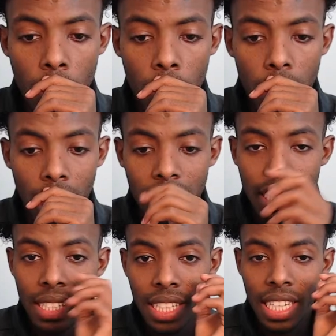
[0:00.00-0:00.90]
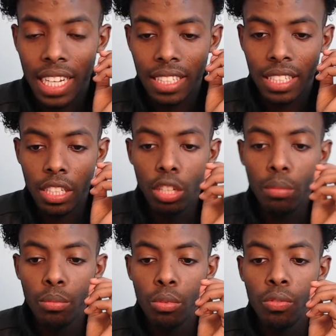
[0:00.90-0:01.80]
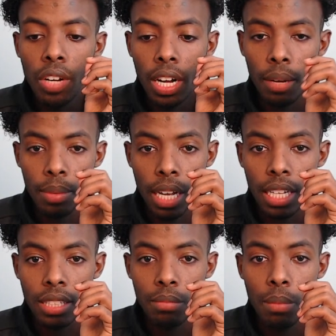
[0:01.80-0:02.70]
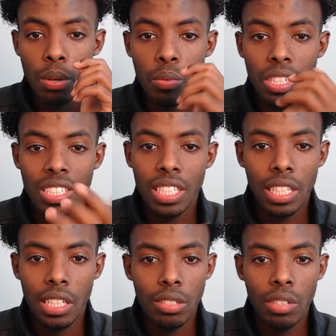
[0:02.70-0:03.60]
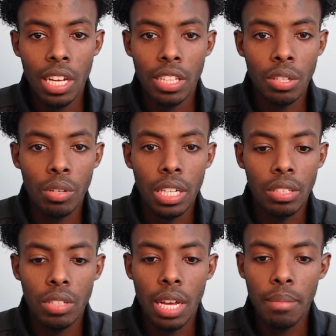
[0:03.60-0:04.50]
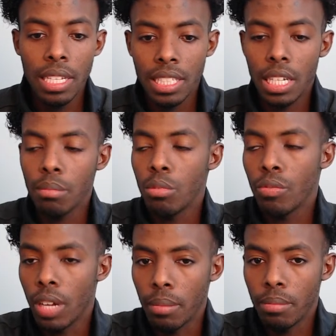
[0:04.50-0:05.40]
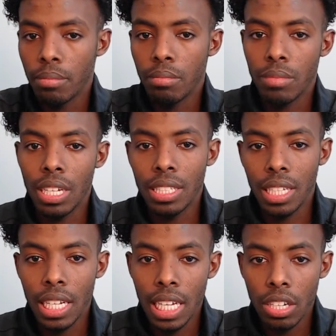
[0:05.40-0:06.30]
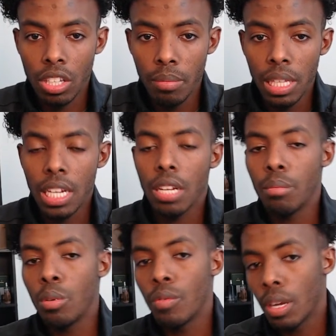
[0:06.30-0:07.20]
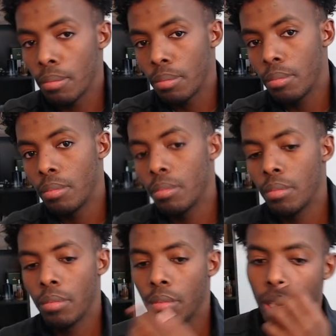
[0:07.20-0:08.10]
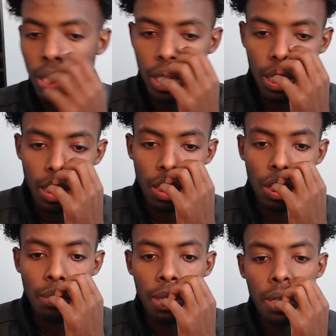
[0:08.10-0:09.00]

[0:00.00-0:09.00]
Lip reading: Because this thing can still move up, guys. Remember, we're just literally at the green. So that means it's going to move up. That's going to get accumulated and move up. You know what I mean?